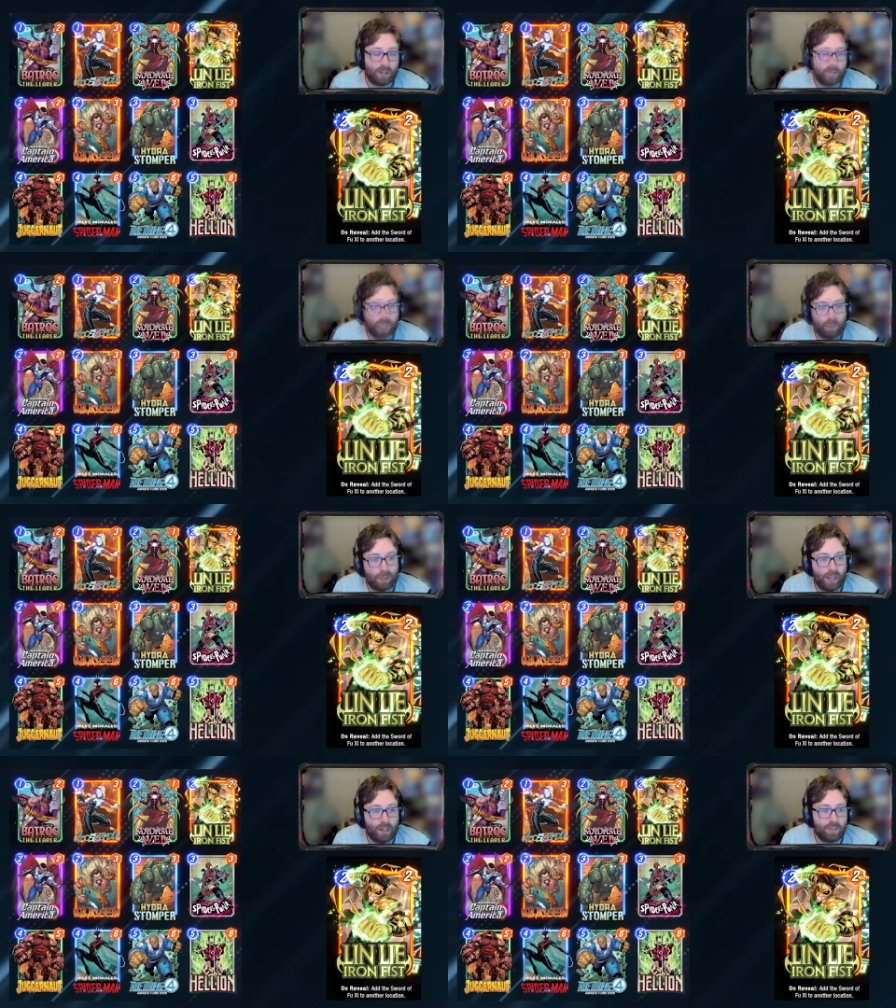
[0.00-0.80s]
The game
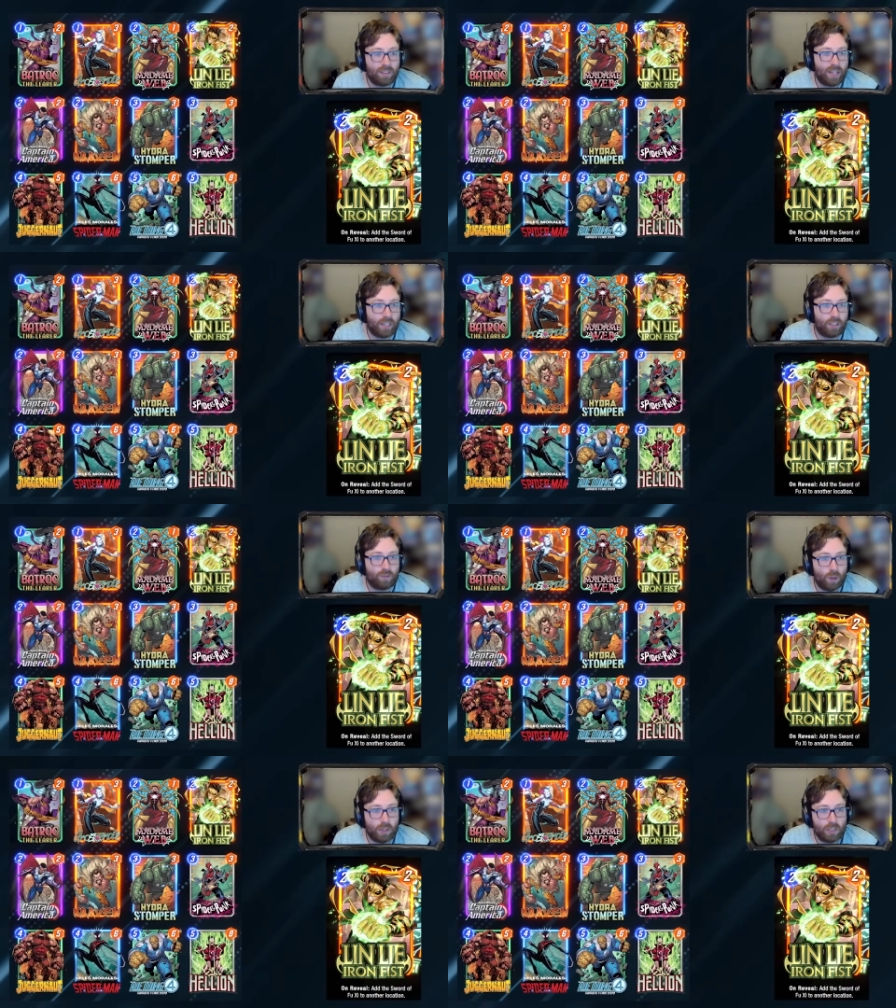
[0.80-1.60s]
plan of this deck is
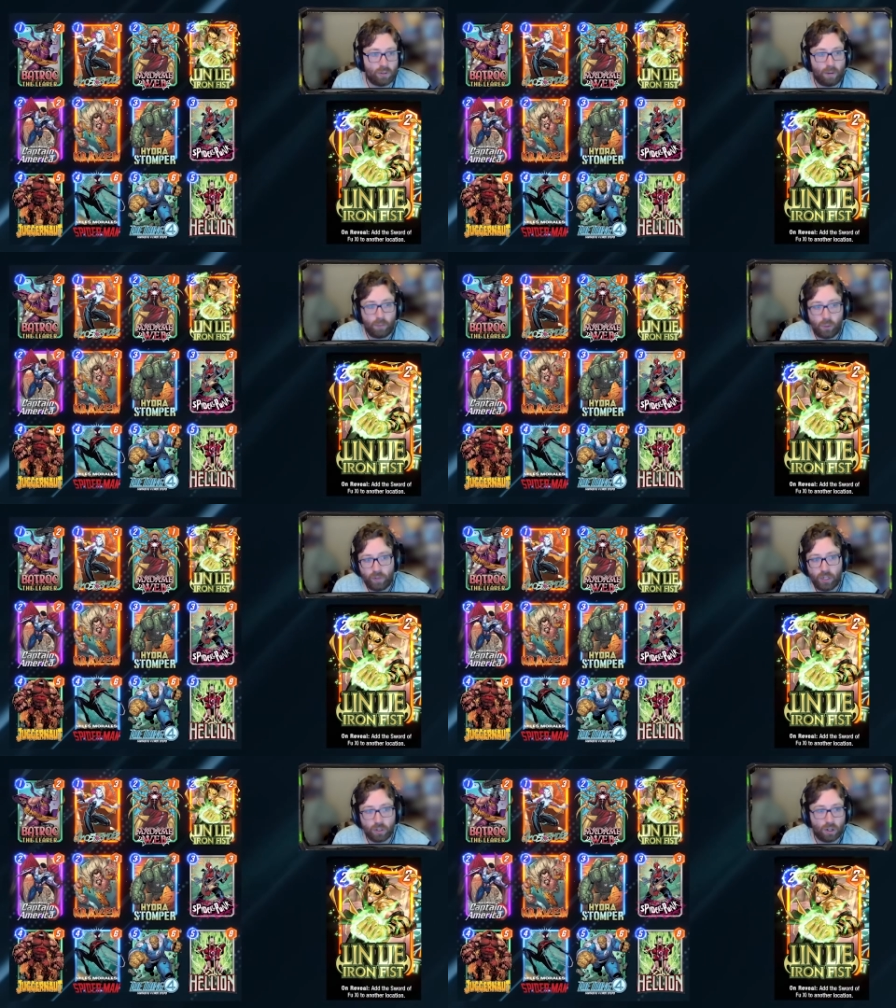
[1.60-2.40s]
focused around
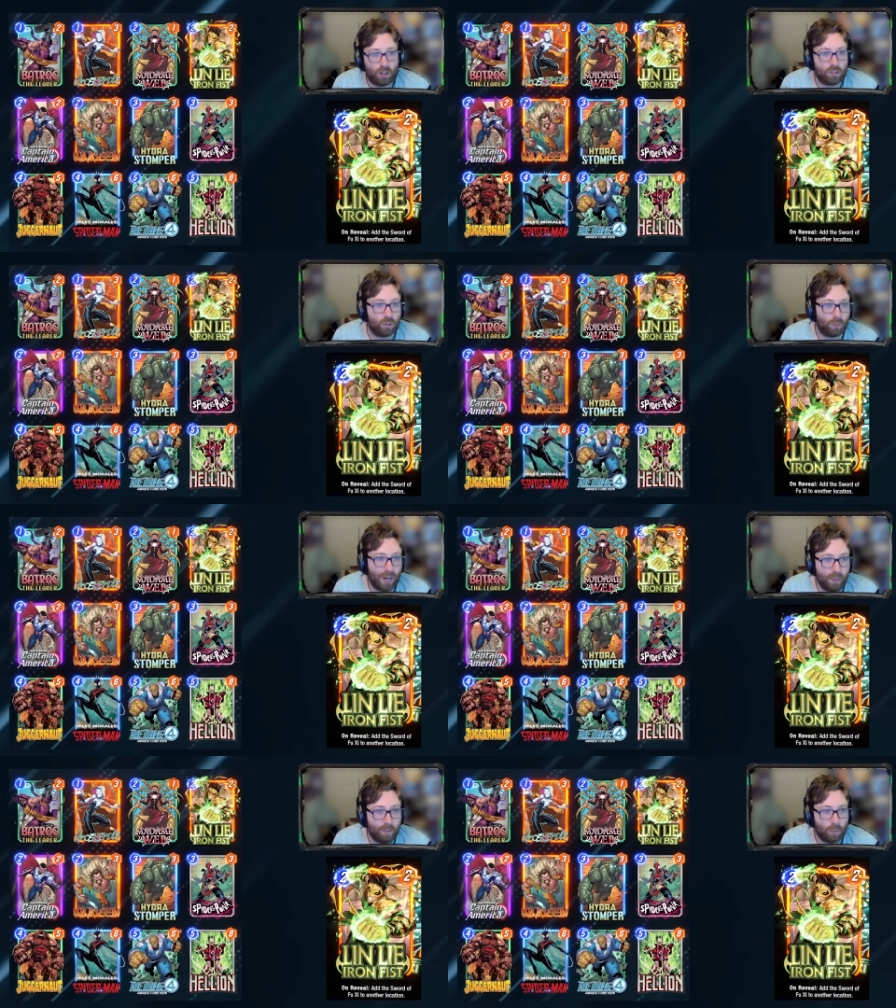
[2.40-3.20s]
moving your cards
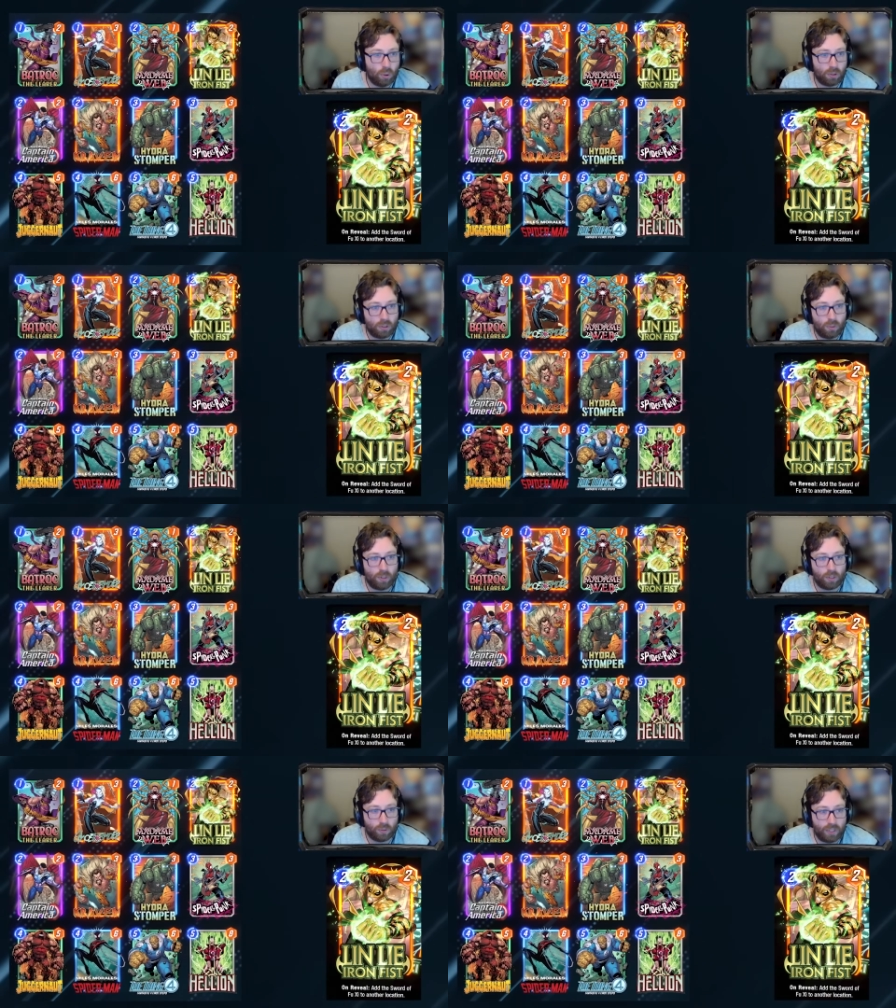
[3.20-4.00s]
around the board to
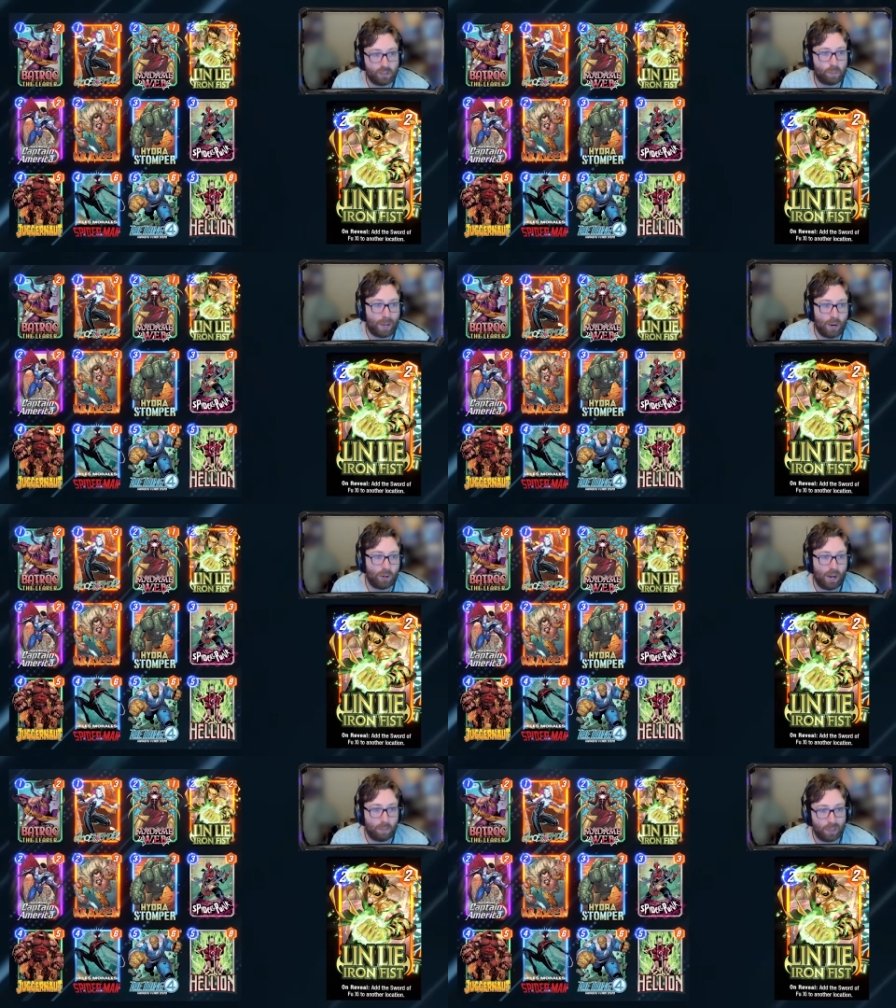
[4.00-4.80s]
increase their
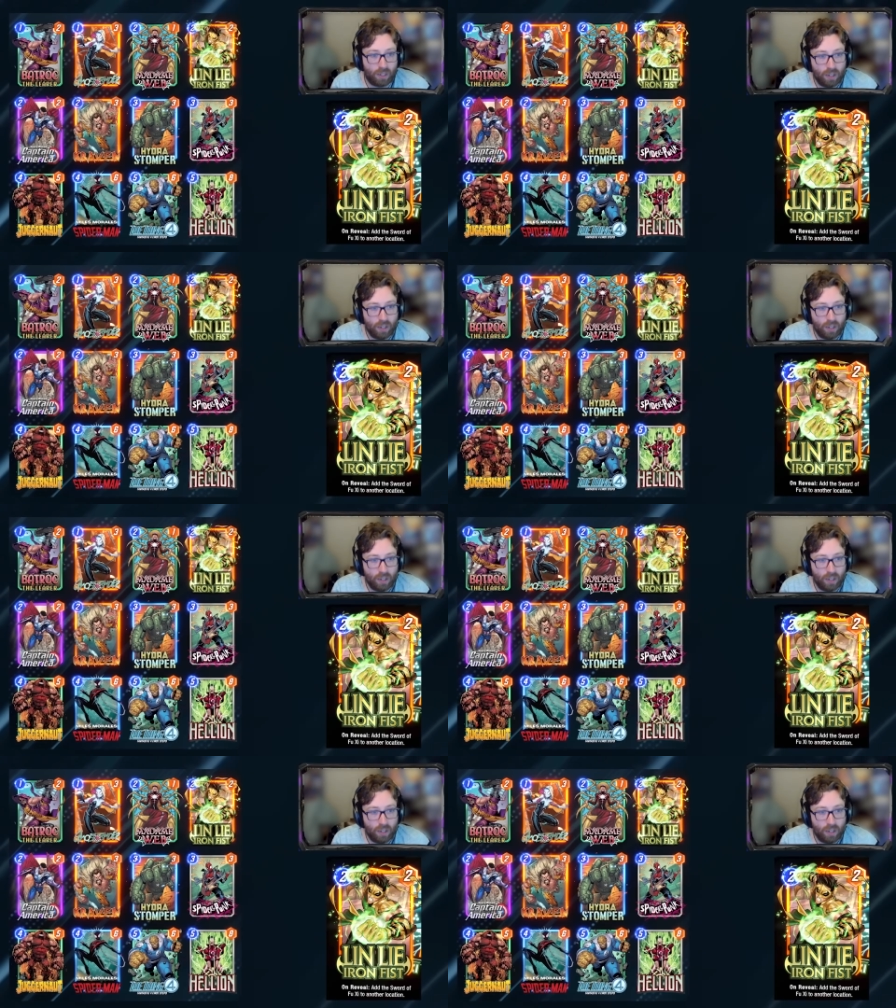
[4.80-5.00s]
power output,